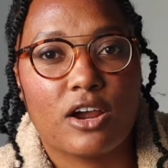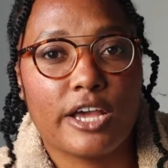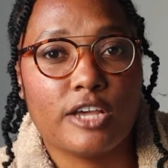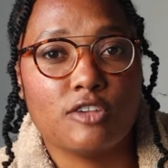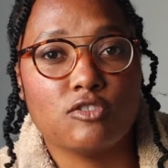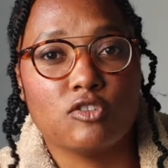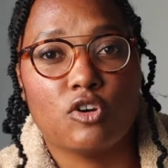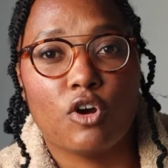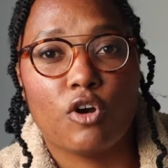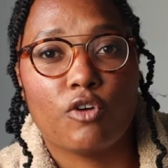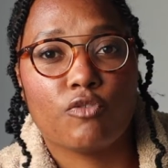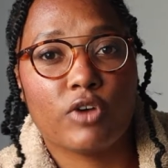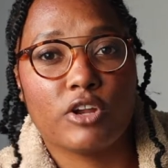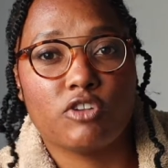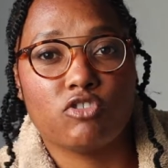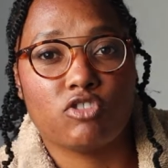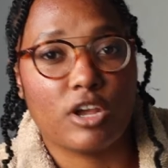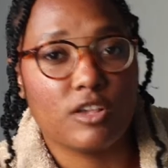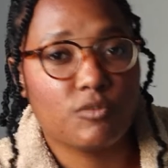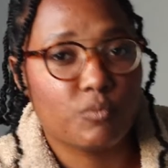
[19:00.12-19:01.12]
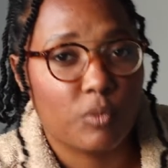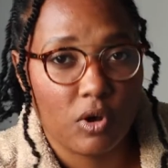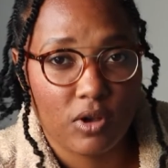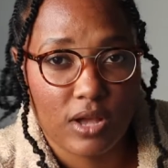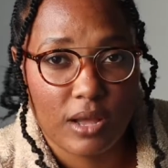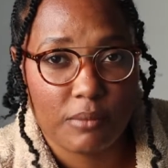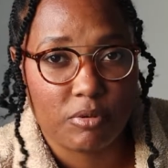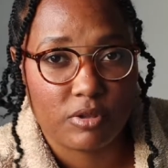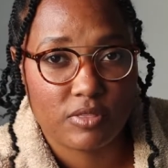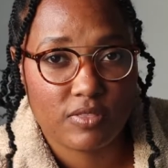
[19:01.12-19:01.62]
His girlfriend just broke
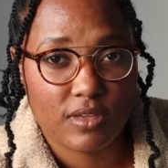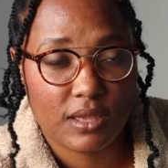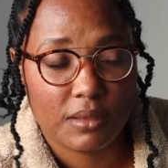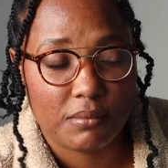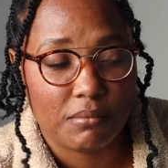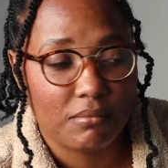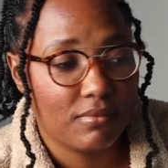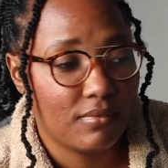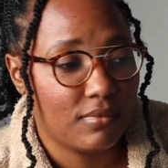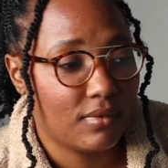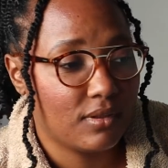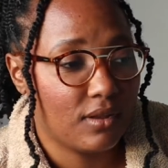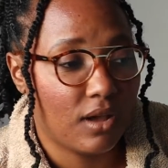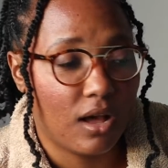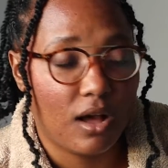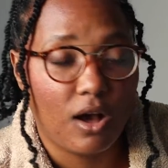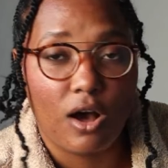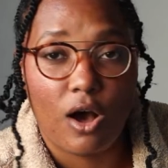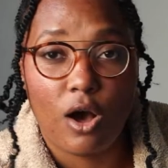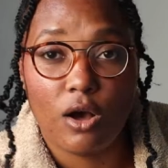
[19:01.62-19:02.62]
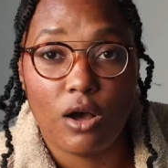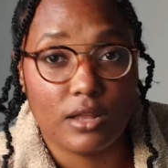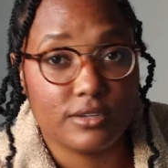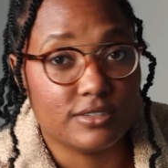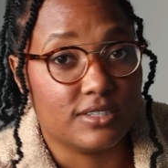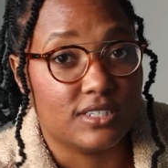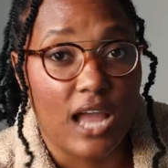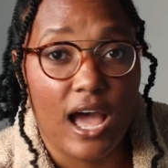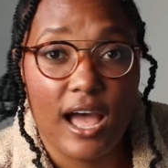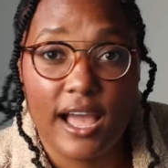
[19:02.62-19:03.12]
up with him
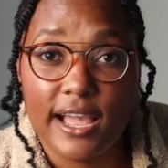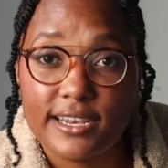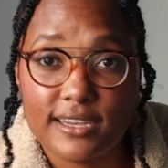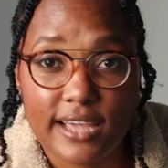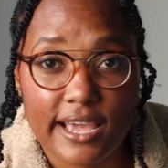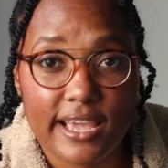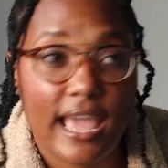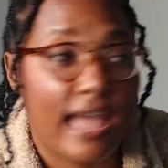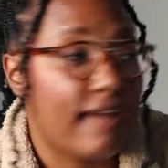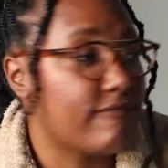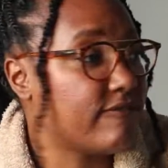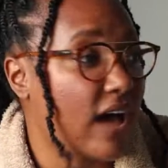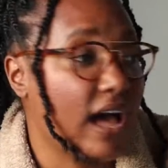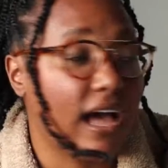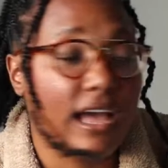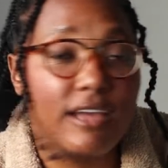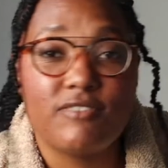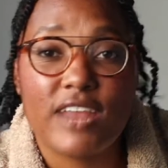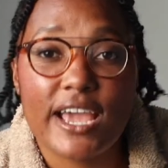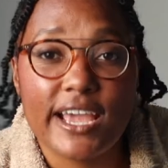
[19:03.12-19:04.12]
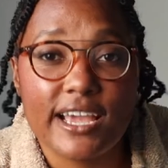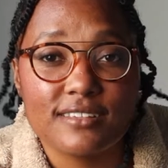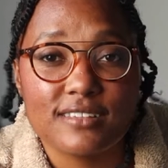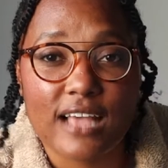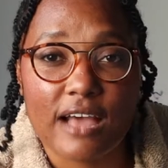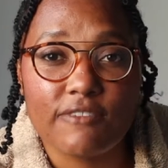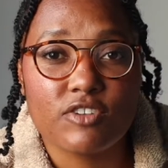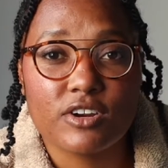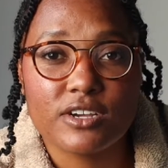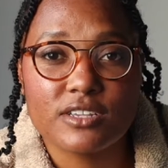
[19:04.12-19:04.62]
5 days
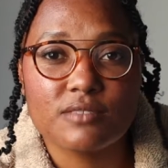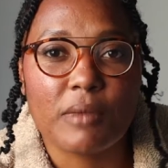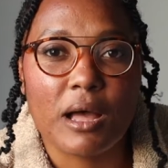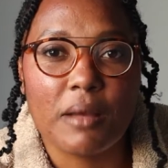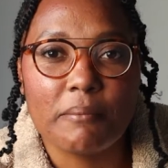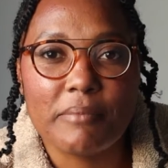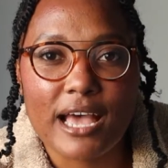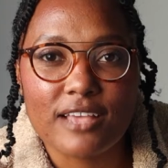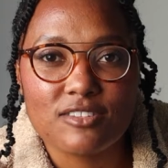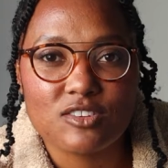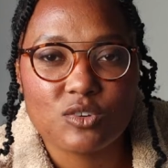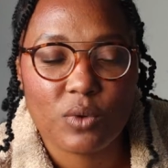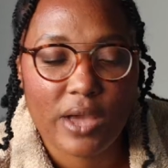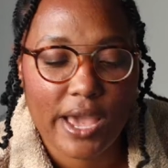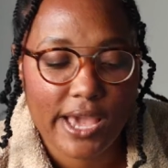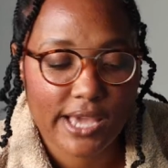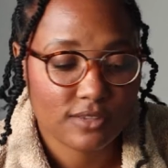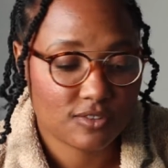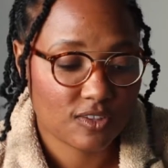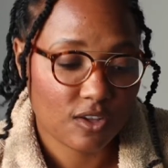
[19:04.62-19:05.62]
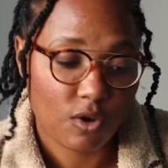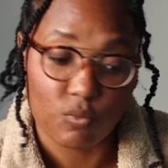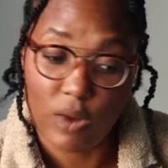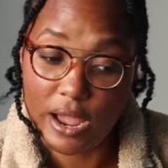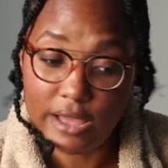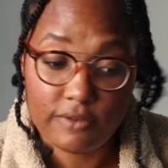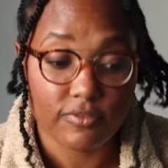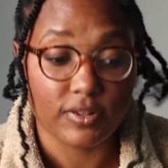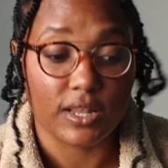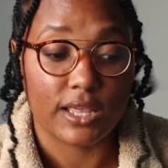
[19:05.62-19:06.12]
after his mom passed away. So
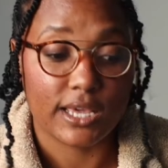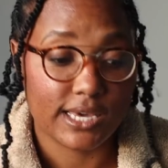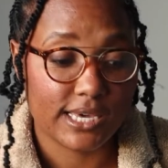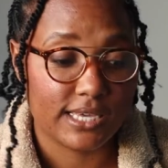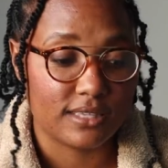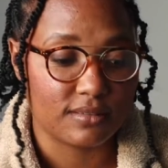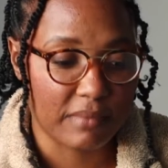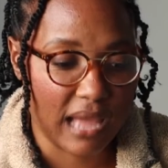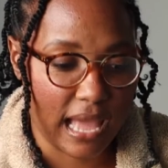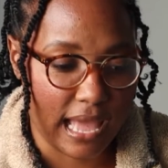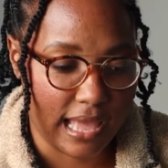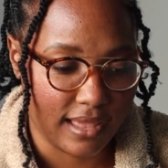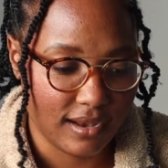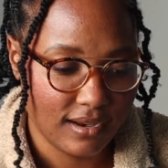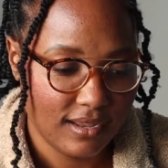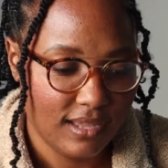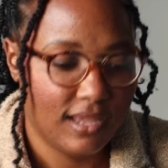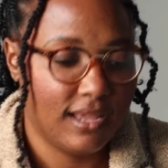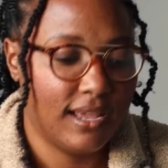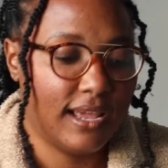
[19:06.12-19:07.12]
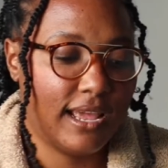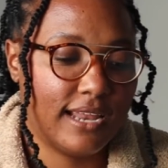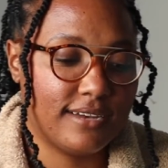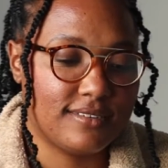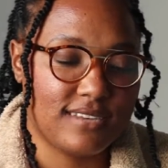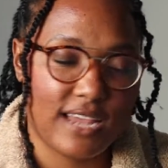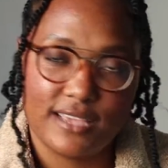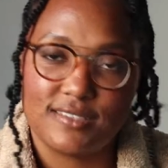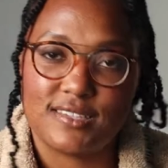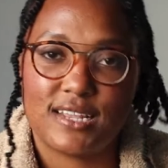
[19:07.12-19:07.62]
rightfully, he's mad and
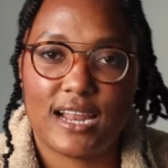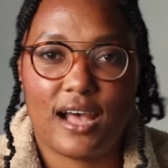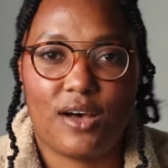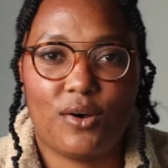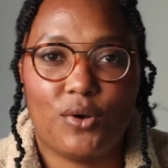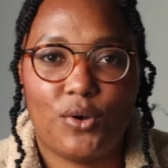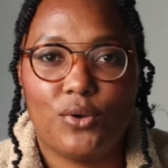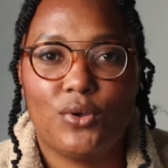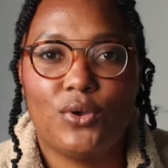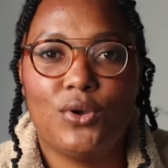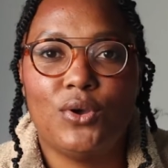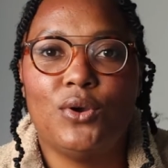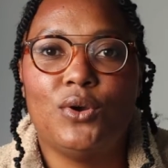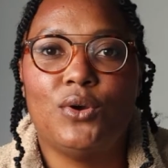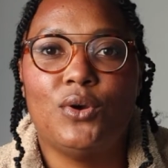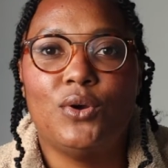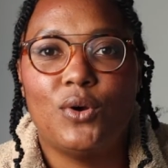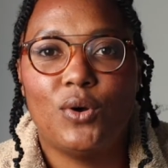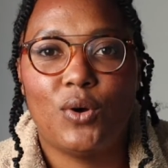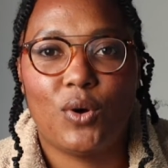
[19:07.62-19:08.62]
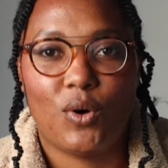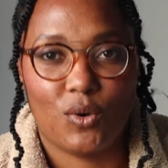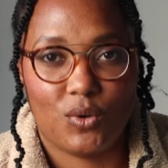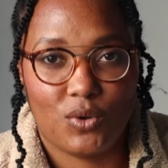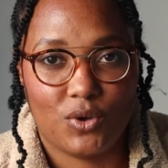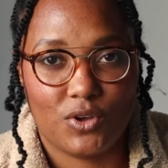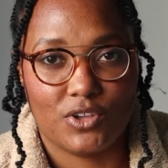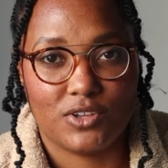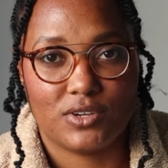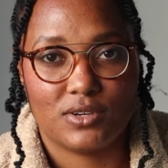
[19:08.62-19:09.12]
takes it out
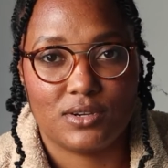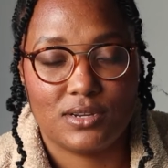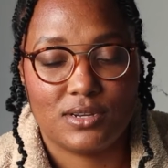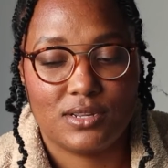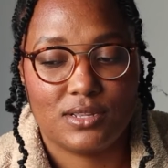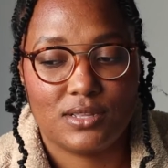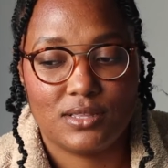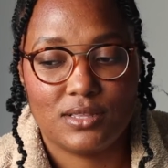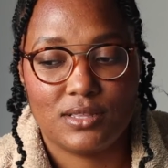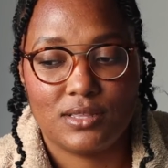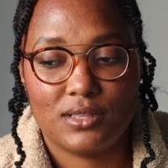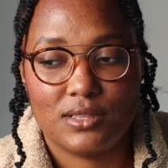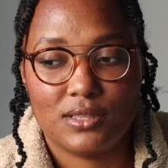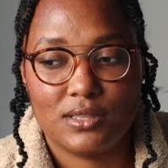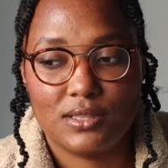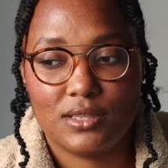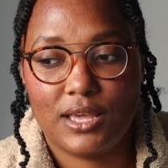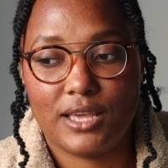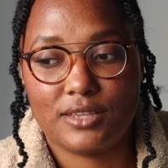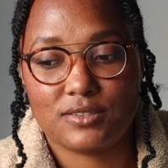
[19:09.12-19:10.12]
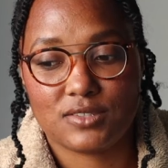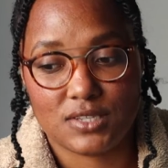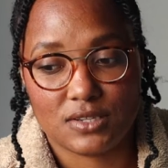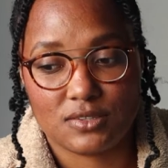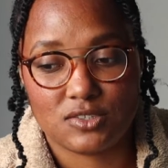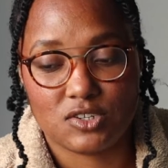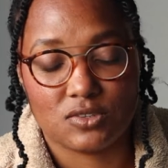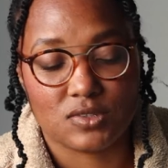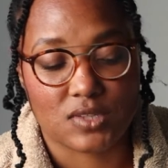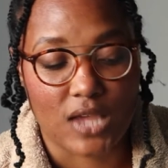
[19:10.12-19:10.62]
on his
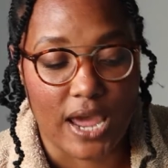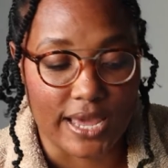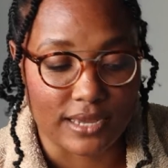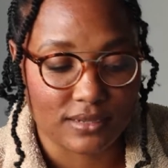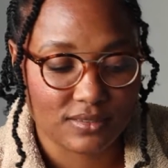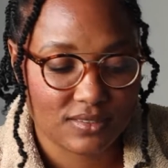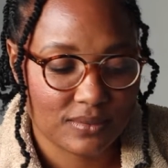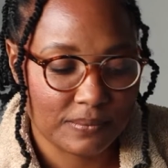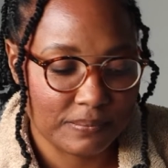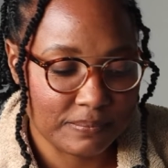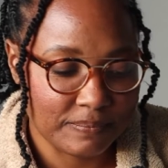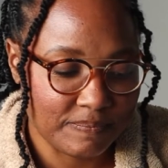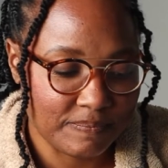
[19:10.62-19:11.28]
sister's ex.